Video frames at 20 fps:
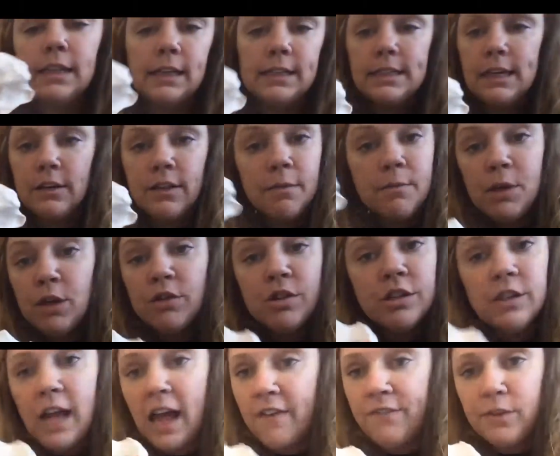I tell them you
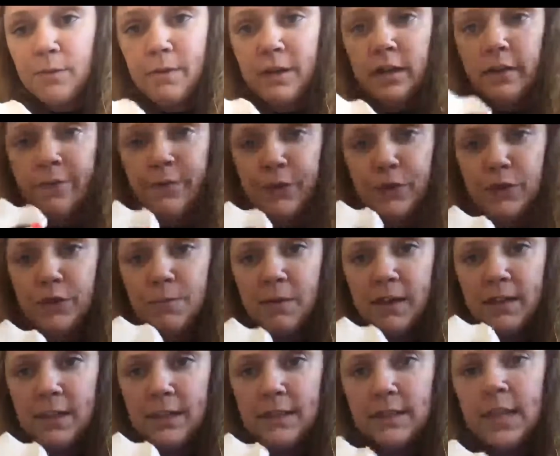don't have to be confused
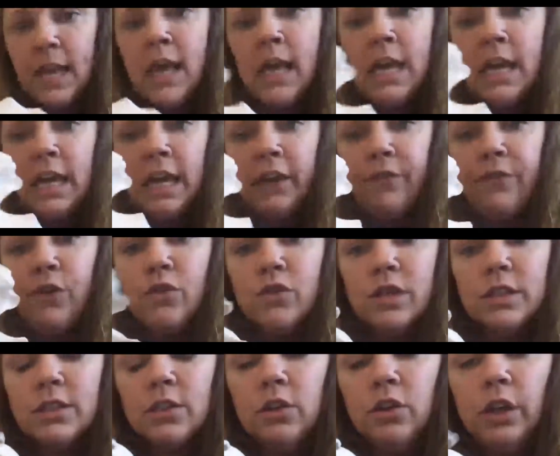by this if you
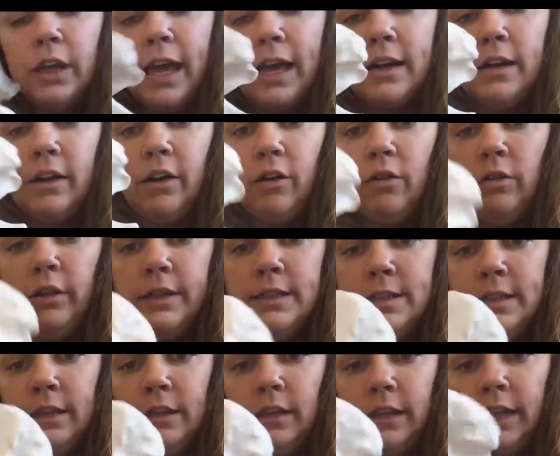just look at it
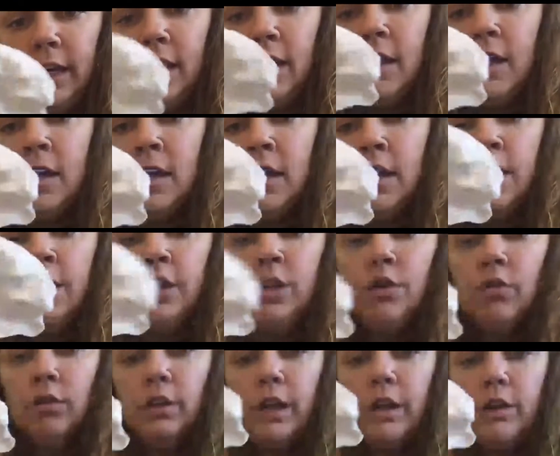holistically.
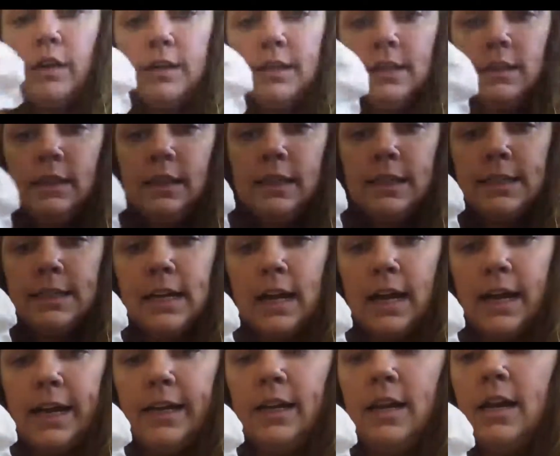You'll notice on this
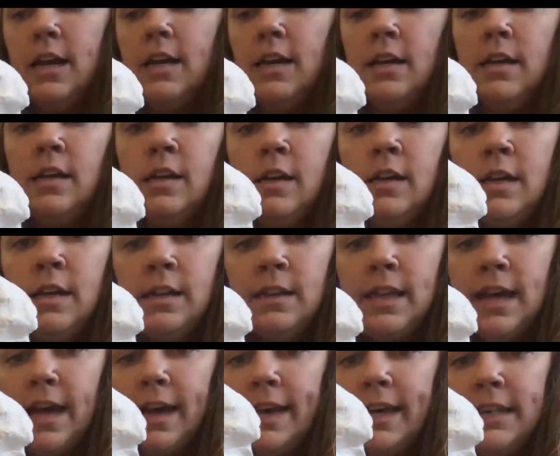side
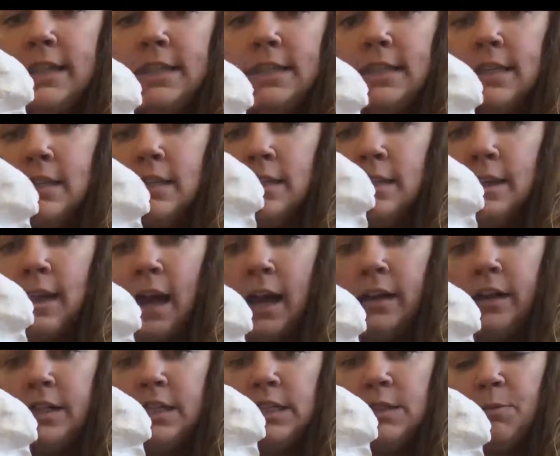that it's
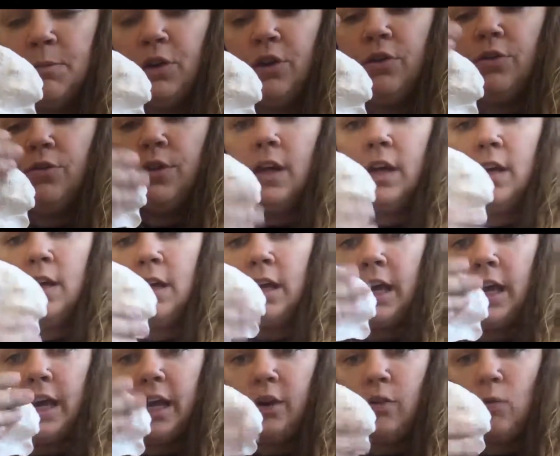kind of smooth
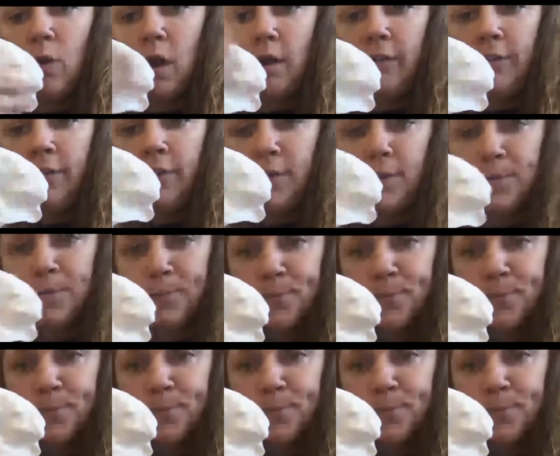and rough.